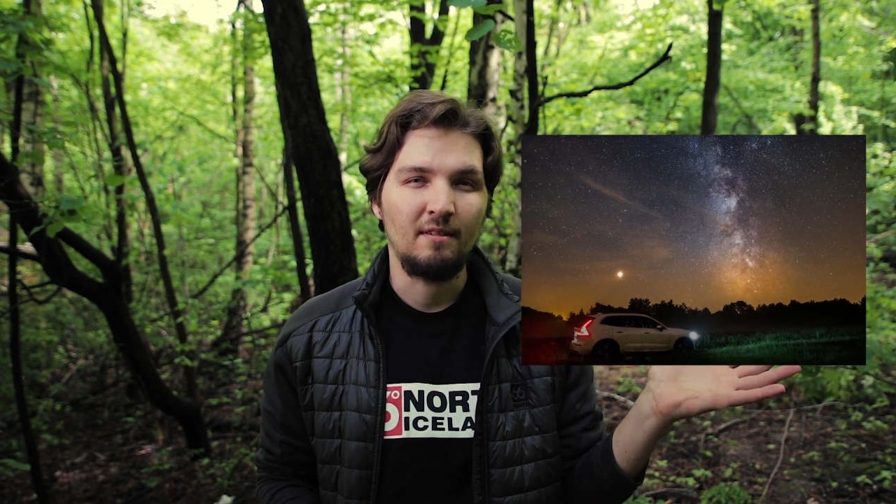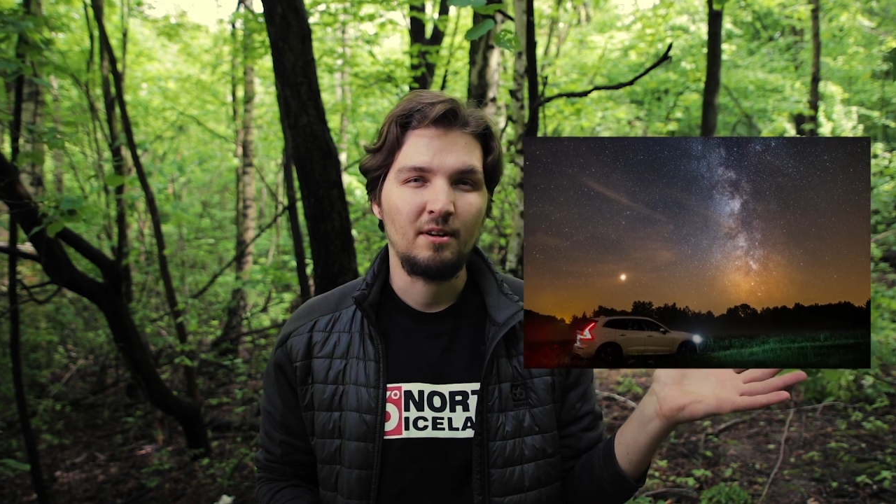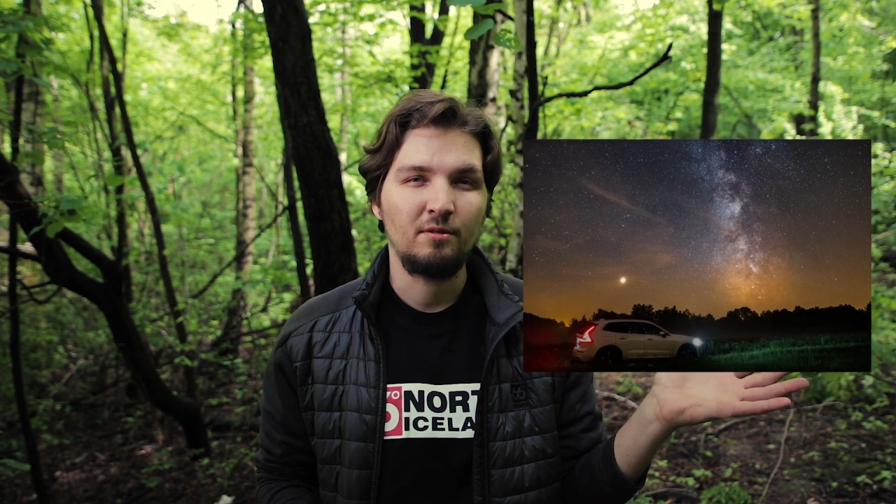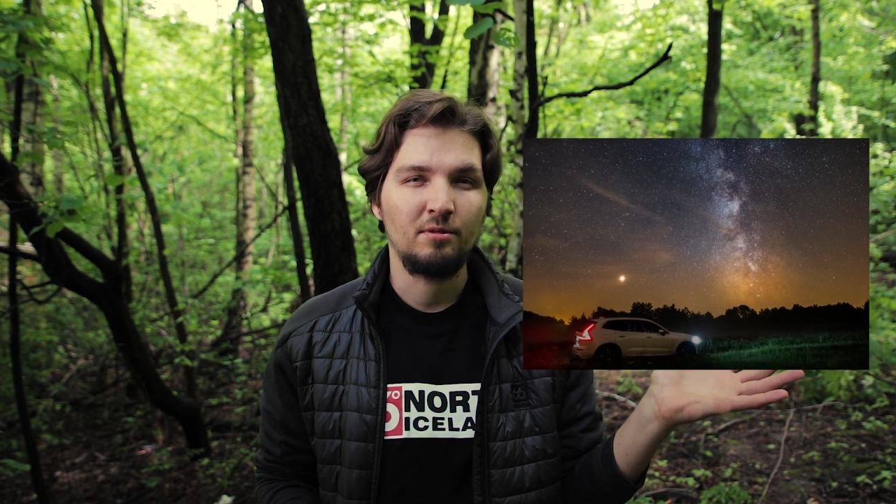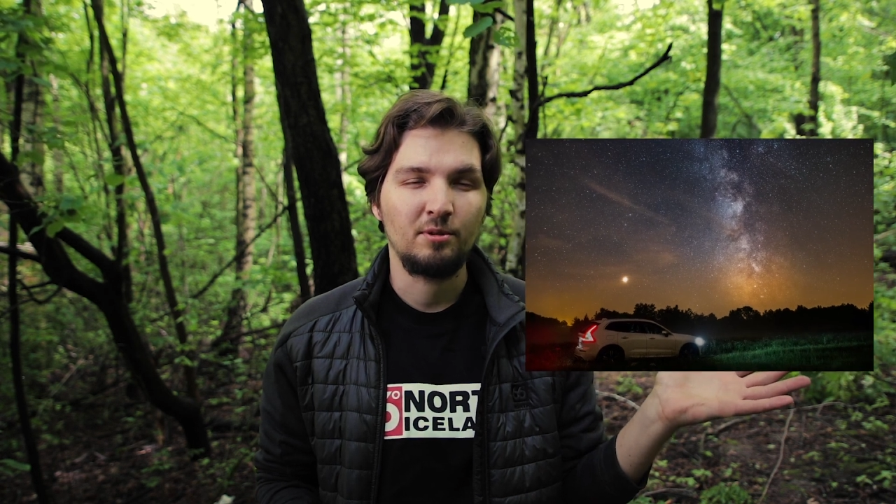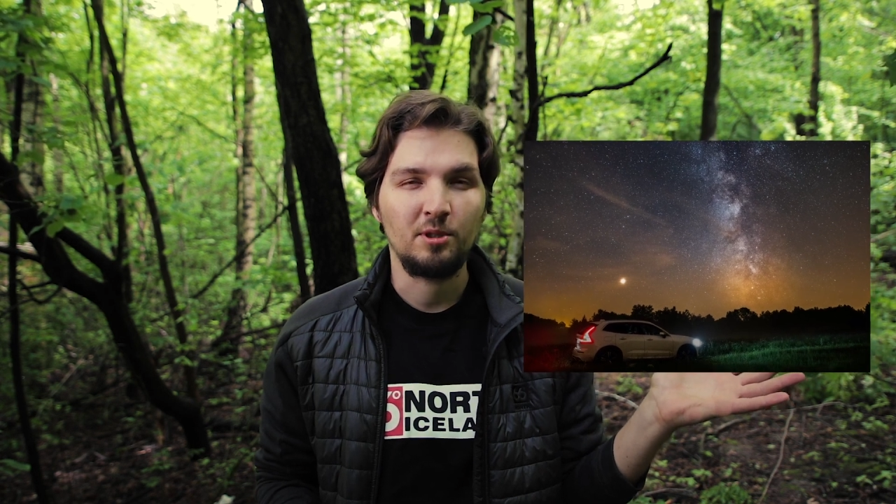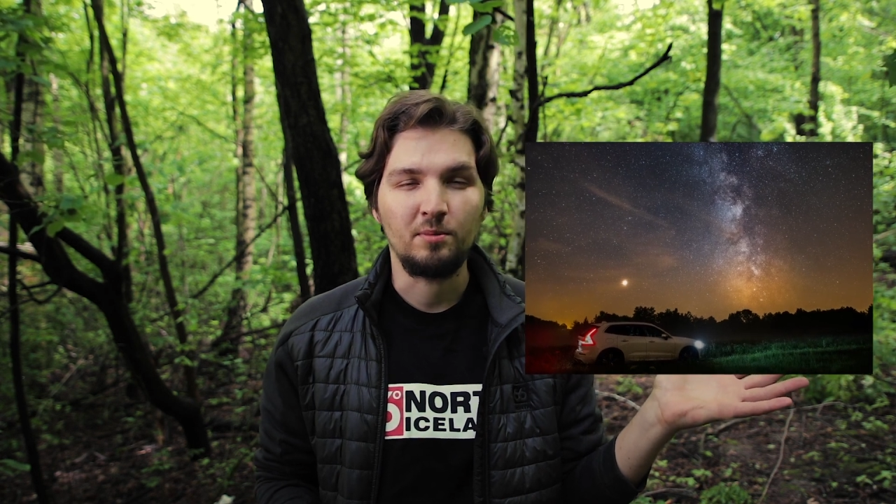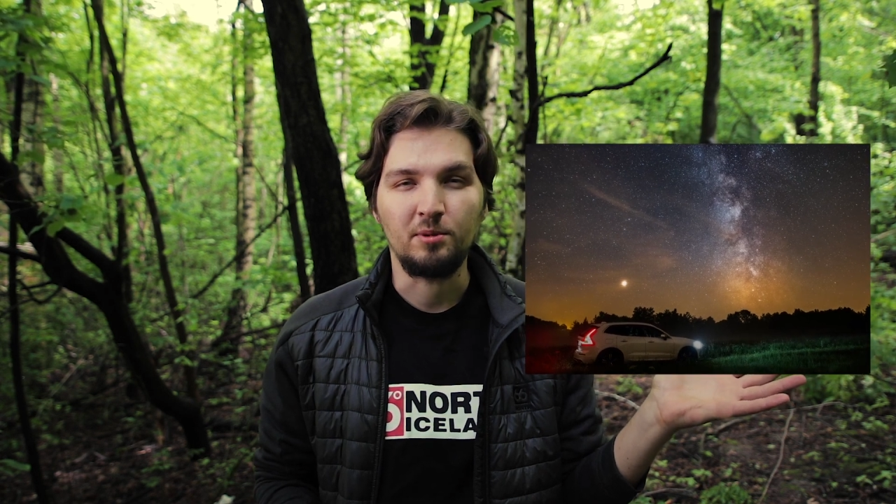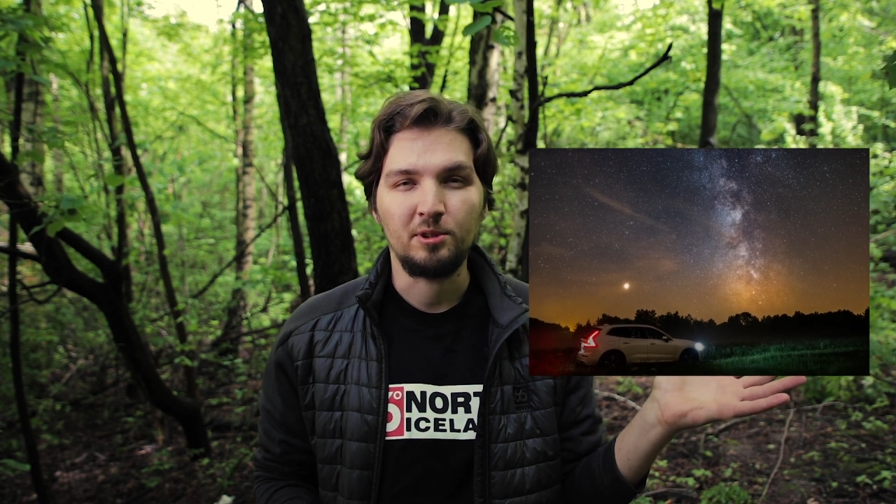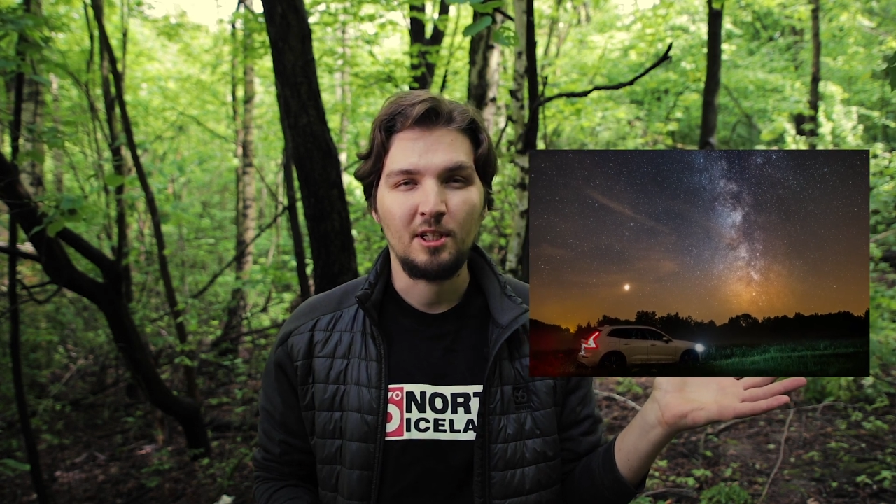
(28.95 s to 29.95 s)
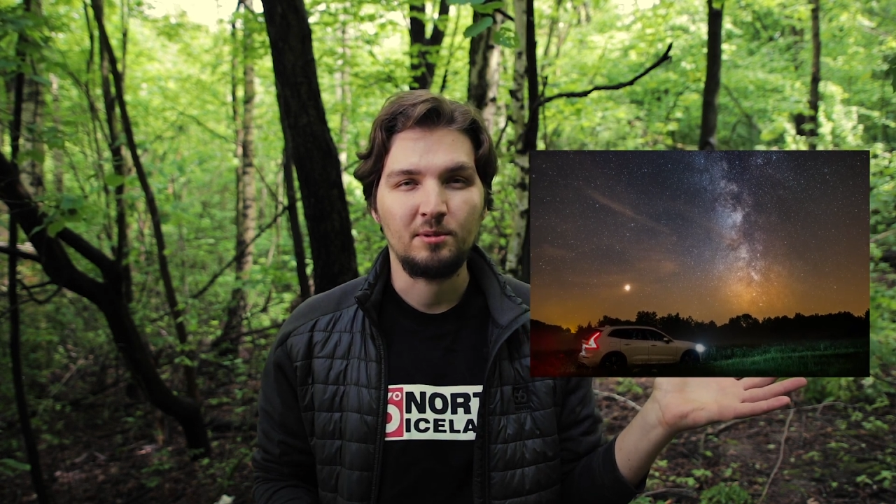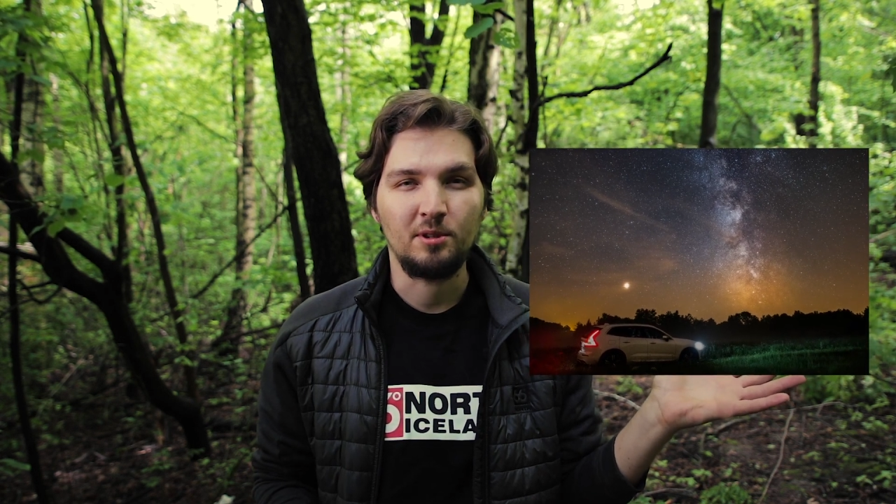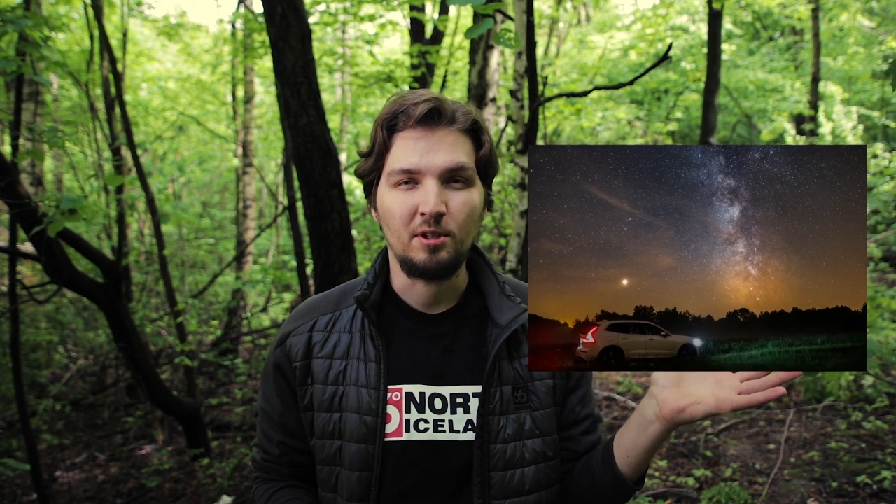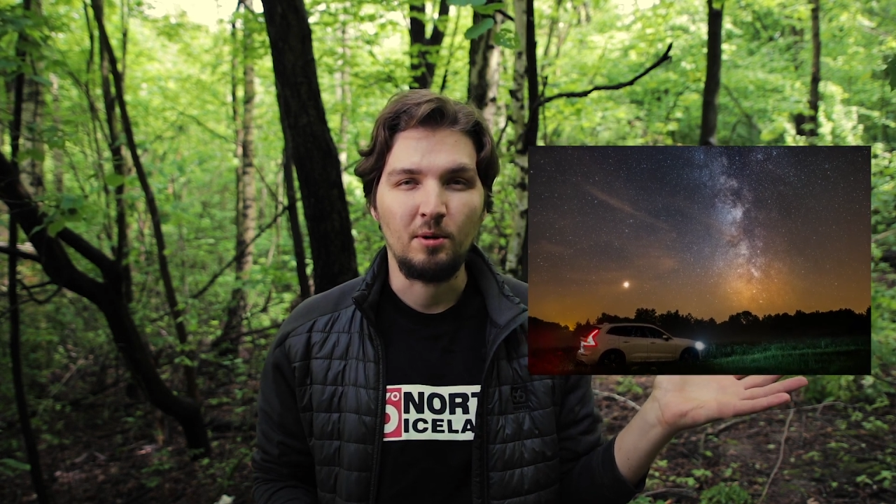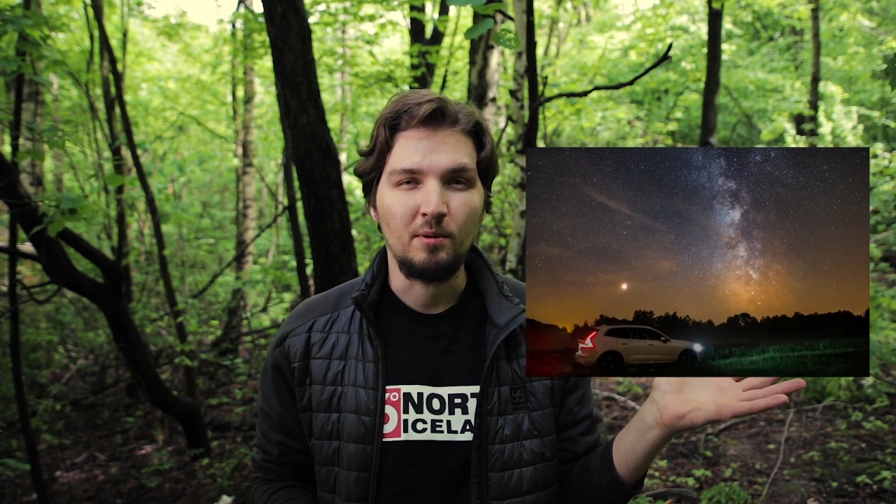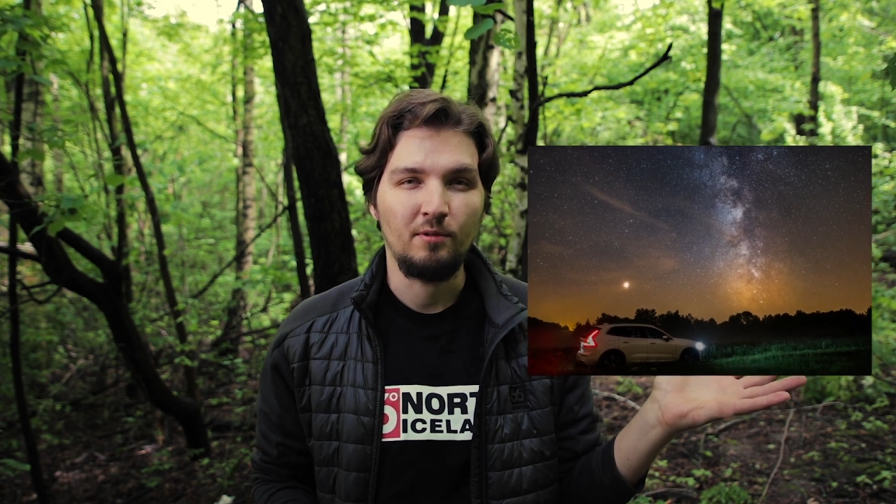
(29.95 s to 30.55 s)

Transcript: very few simple steps in Adobe